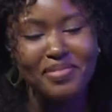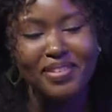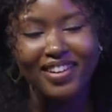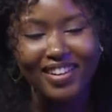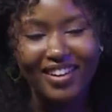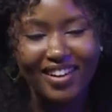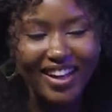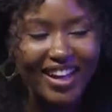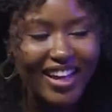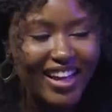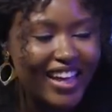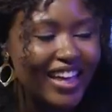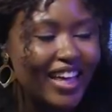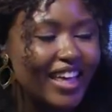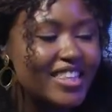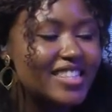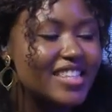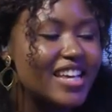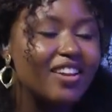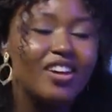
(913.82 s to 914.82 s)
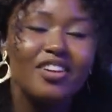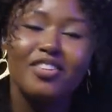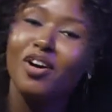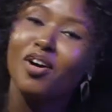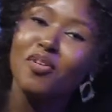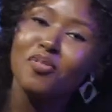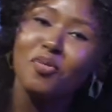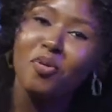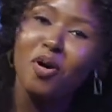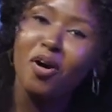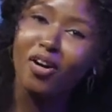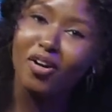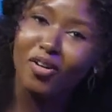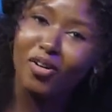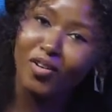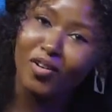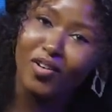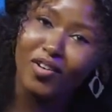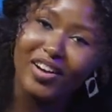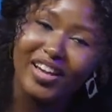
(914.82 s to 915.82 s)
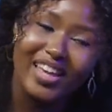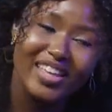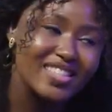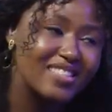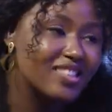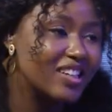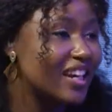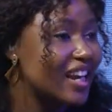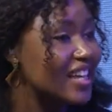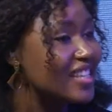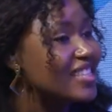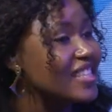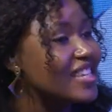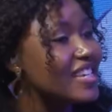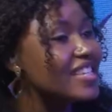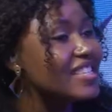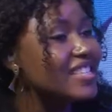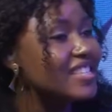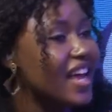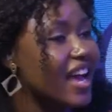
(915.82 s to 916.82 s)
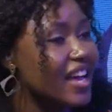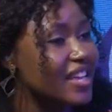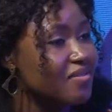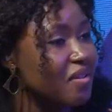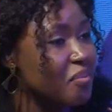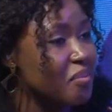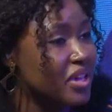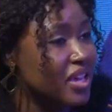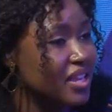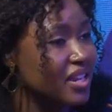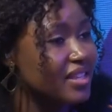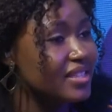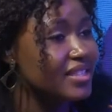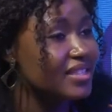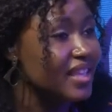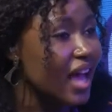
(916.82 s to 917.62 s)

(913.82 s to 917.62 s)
But ah. it's a ah. lot of work. Oh. It's not as easy as we're yeah, making obviously.